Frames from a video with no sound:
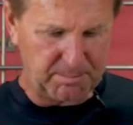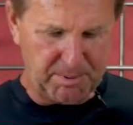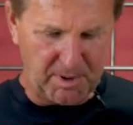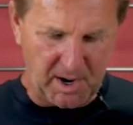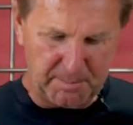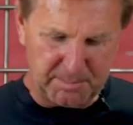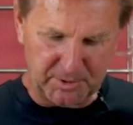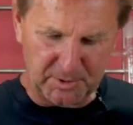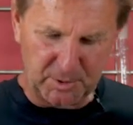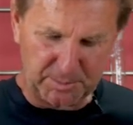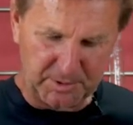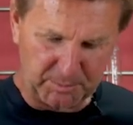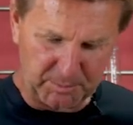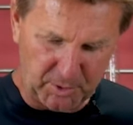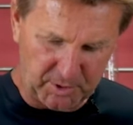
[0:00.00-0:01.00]
pop a little
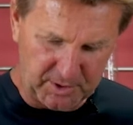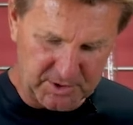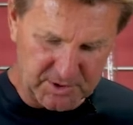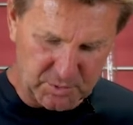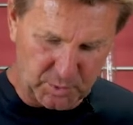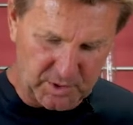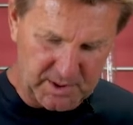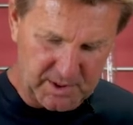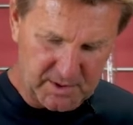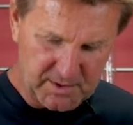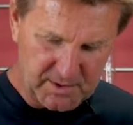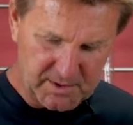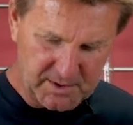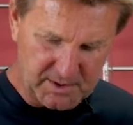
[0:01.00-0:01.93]
bit more as well.